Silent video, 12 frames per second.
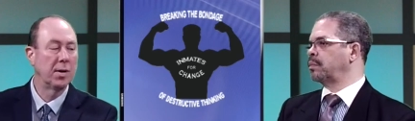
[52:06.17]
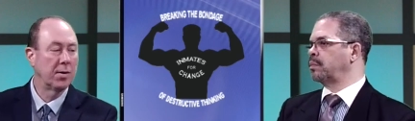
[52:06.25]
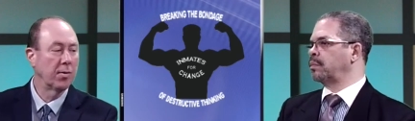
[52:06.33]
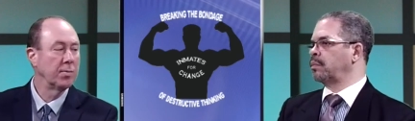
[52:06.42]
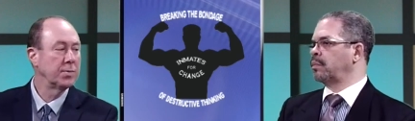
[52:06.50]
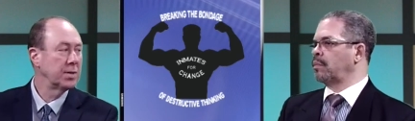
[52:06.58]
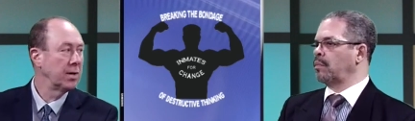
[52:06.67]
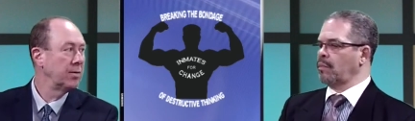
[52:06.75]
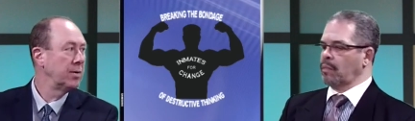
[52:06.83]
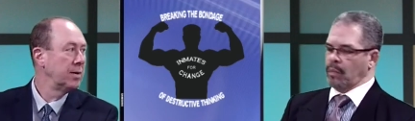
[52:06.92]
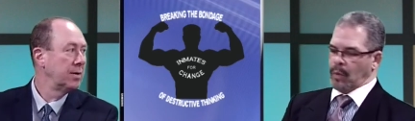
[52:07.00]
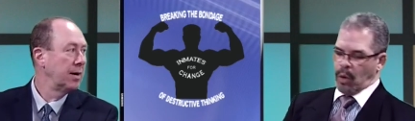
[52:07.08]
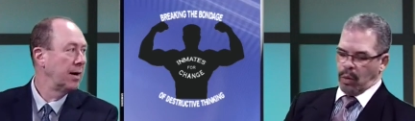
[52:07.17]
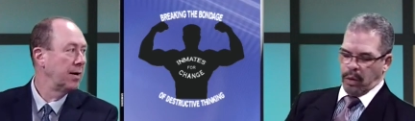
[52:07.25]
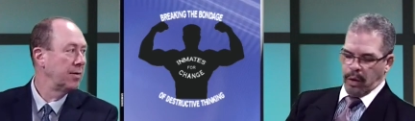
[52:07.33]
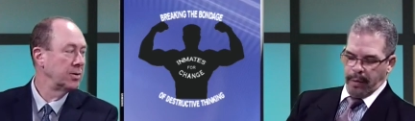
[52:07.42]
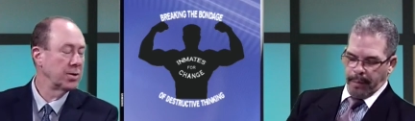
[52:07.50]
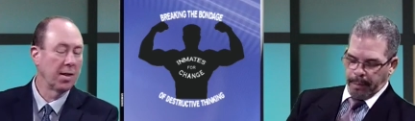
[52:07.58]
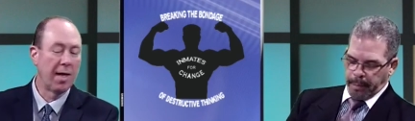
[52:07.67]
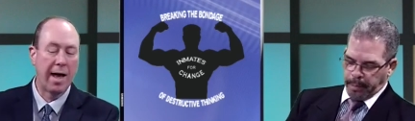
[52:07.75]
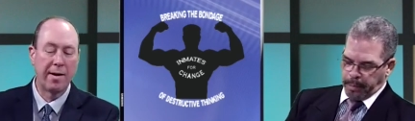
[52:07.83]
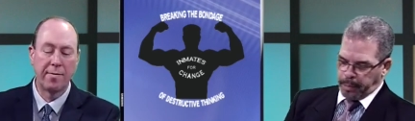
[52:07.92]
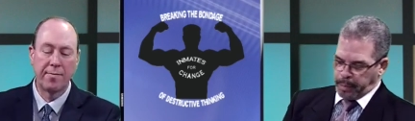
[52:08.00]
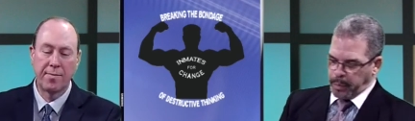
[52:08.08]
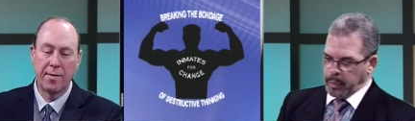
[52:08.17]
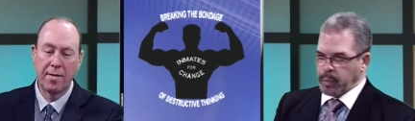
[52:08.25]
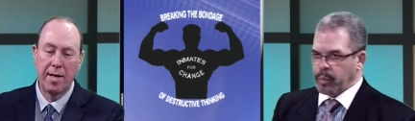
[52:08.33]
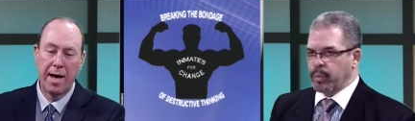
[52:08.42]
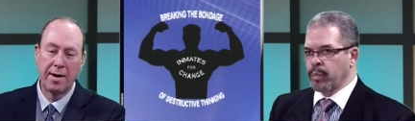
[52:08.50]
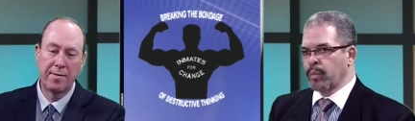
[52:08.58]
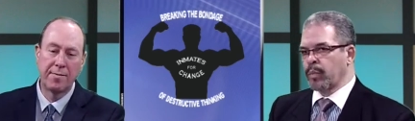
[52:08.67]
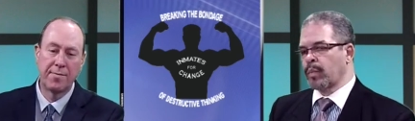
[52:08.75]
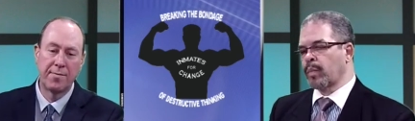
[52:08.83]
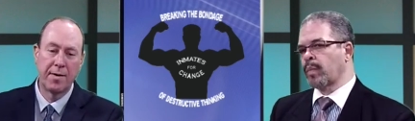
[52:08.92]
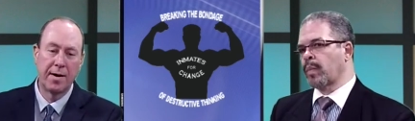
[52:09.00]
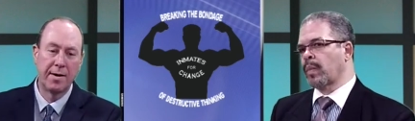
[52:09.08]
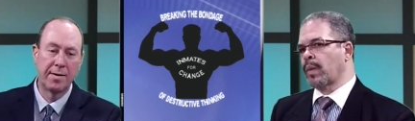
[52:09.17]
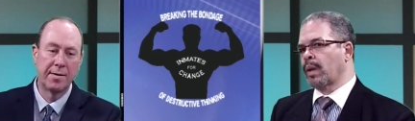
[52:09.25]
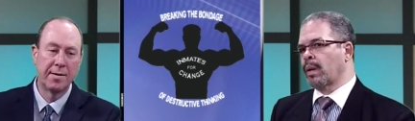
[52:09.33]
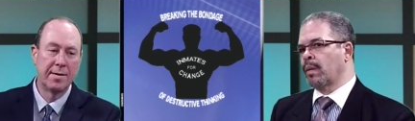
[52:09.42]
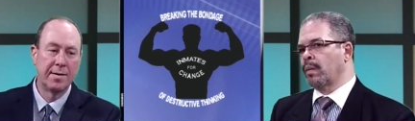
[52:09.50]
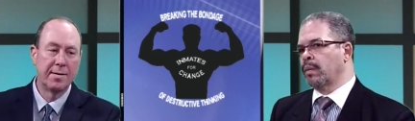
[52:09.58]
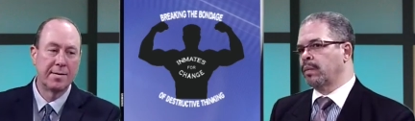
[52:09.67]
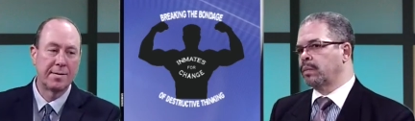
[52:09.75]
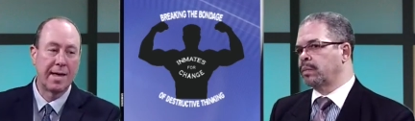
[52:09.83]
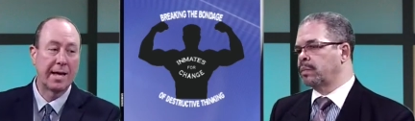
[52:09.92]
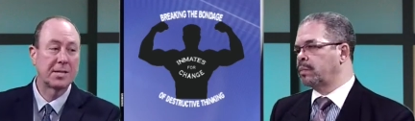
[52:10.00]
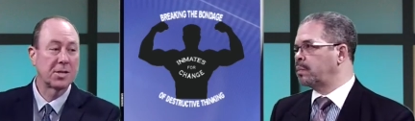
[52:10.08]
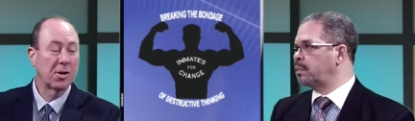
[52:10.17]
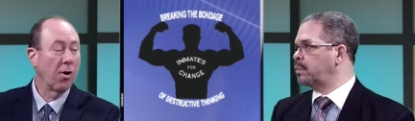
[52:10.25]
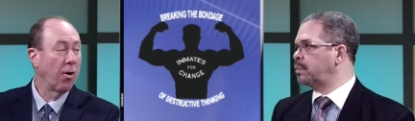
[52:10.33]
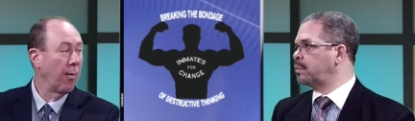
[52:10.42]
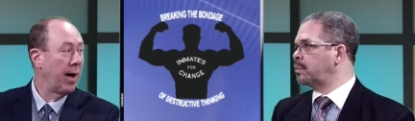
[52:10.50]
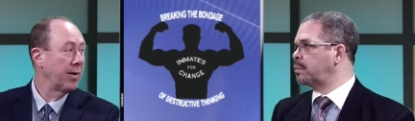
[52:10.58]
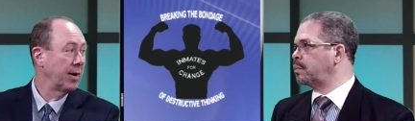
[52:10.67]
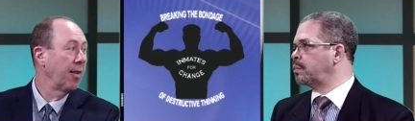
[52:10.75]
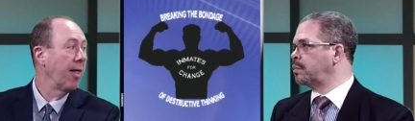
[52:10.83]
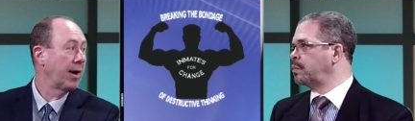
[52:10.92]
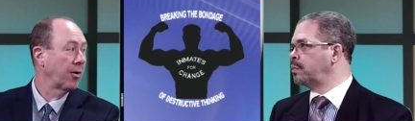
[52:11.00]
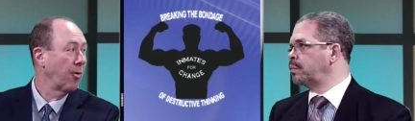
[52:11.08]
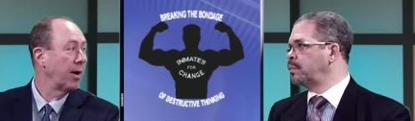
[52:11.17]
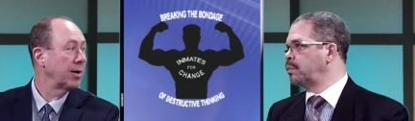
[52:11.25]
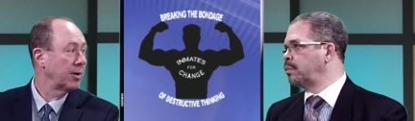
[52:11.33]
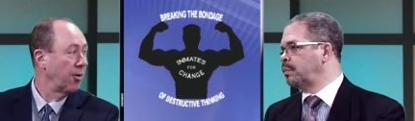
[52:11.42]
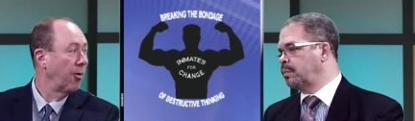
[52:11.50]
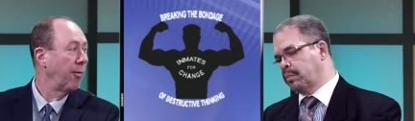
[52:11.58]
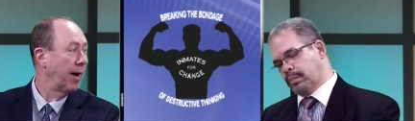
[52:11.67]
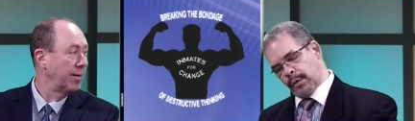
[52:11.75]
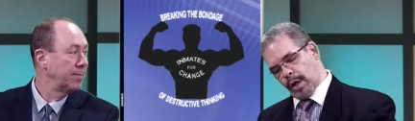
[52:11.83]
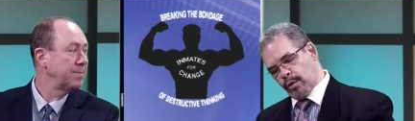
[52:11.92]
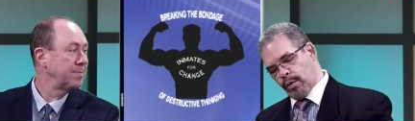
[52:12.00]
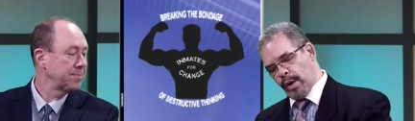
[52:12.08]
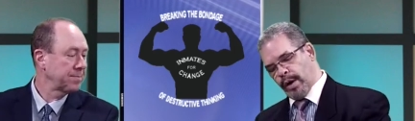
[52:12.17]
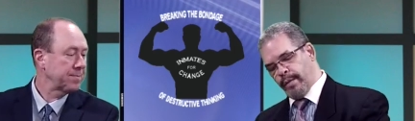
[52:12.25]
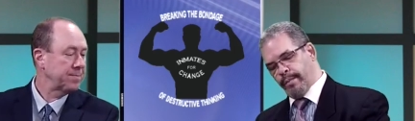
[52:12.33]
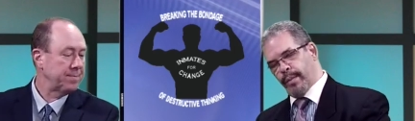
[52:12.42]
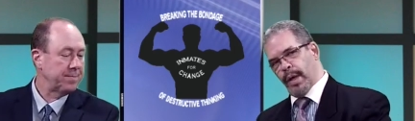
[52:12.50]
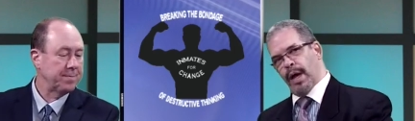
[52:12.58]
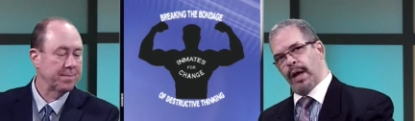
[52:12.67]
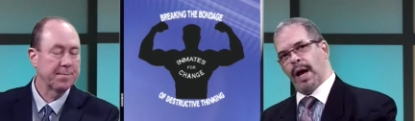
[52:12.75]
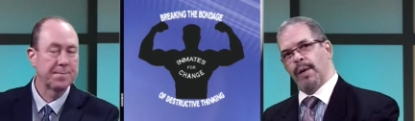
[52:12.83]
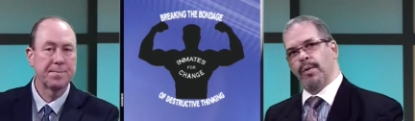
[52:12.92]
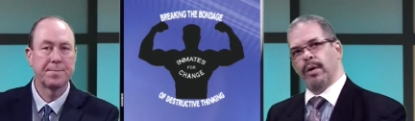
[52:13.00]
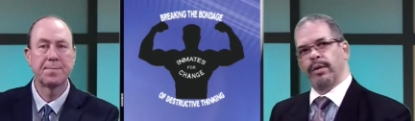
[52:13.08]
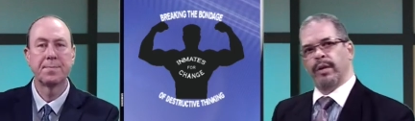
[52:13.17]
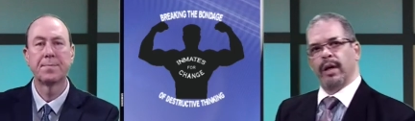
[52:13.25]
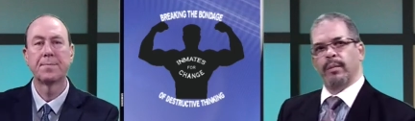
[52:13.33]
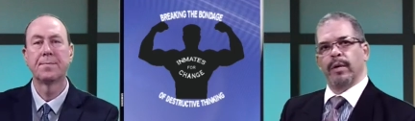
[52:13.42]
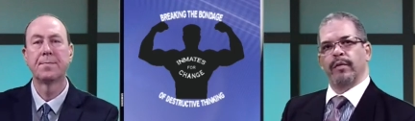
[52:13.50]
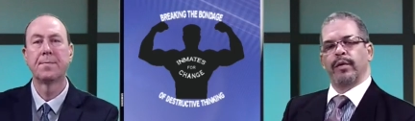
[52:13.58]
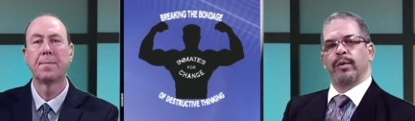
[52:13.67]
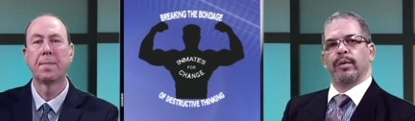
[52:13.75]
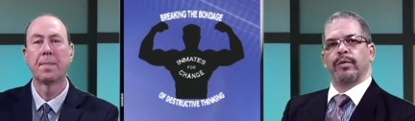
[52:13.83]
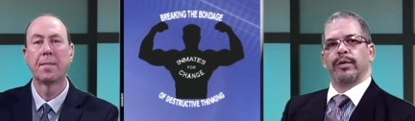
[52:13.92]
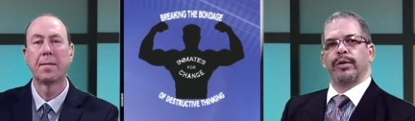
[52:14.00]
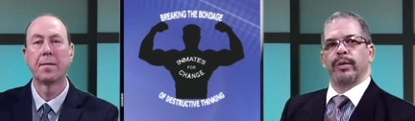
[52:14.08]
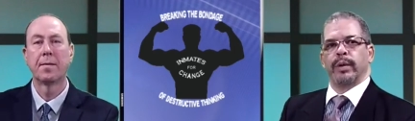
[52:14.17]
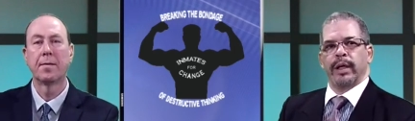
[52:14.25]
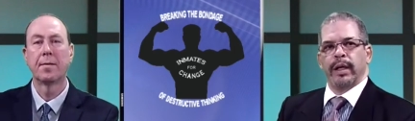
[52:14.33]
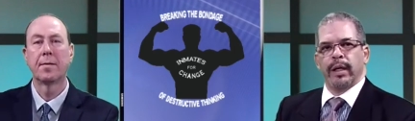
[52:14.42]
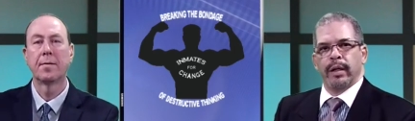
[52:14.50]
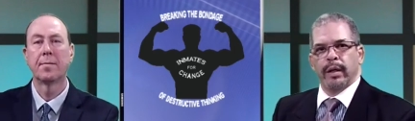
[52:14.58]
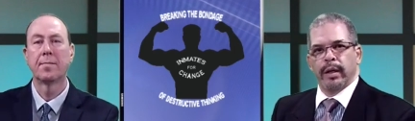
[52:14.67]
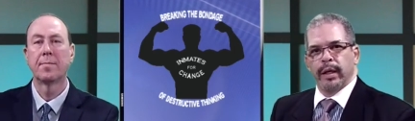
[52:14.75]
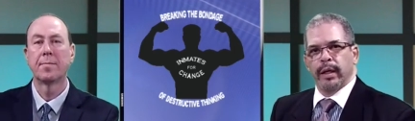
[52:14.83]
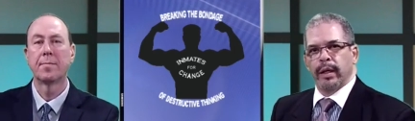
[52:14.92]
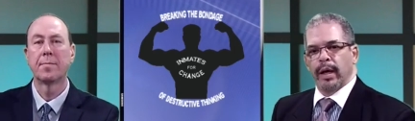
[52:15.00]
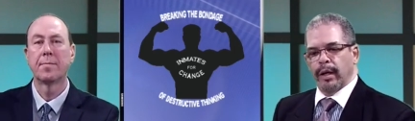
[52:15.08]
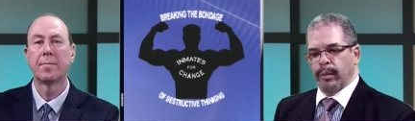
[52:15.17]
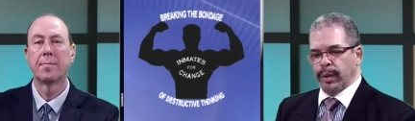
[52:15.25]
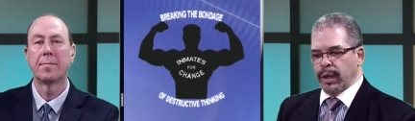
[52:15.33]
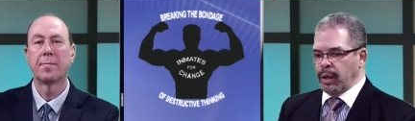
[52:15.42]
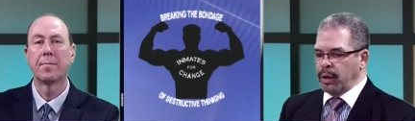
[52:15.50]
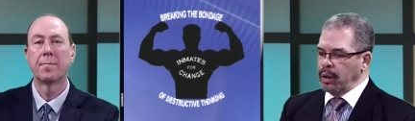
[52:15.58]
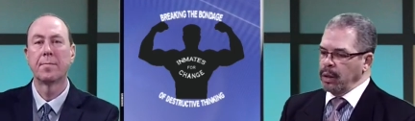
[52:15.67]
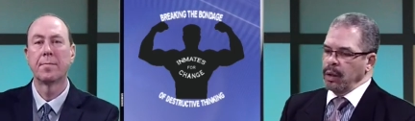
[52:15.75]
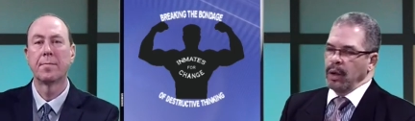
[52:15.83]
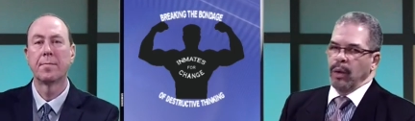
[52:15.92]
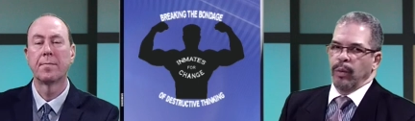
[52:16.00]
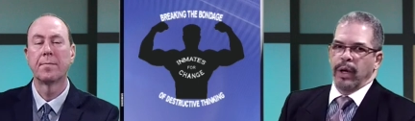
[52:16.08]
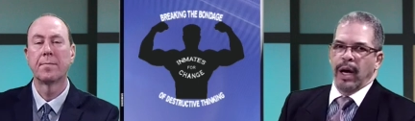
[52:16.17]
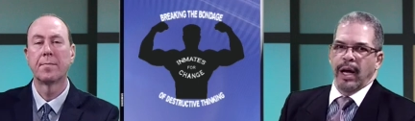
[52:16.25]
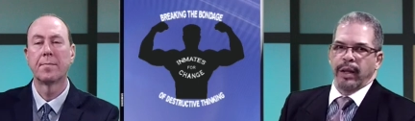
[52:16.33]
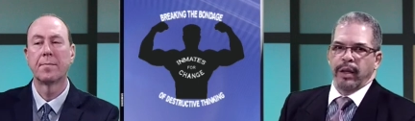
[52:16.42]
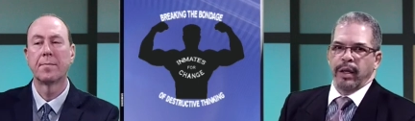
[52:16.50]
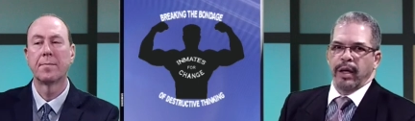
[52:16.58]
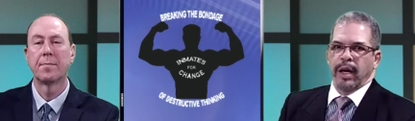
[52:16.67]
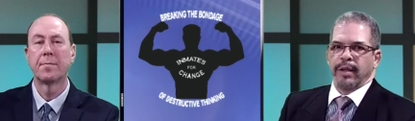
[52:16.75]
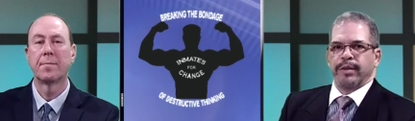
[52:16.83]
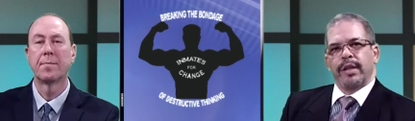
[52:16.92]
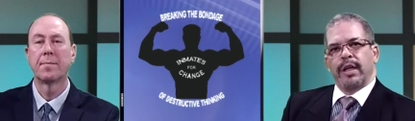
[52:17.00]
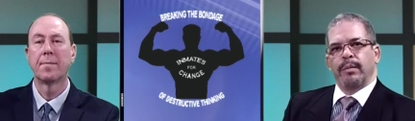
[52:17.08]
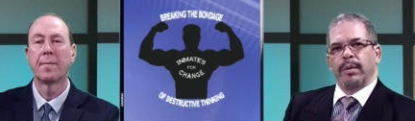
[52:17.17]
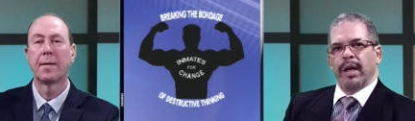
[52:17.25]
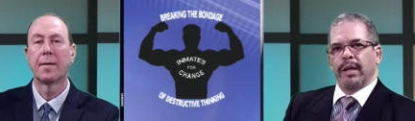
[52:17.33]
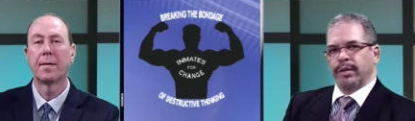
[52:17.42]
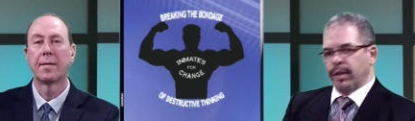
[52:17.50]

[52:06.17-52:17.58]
Speaker 1: groups. So uh, okay. there's a lot of, a lot of thanks to go around and a lot of credit to go around.
Speaker 2: That's great. And I want to thank my viewers for tuning in again at the beginning. We had the esteemed guest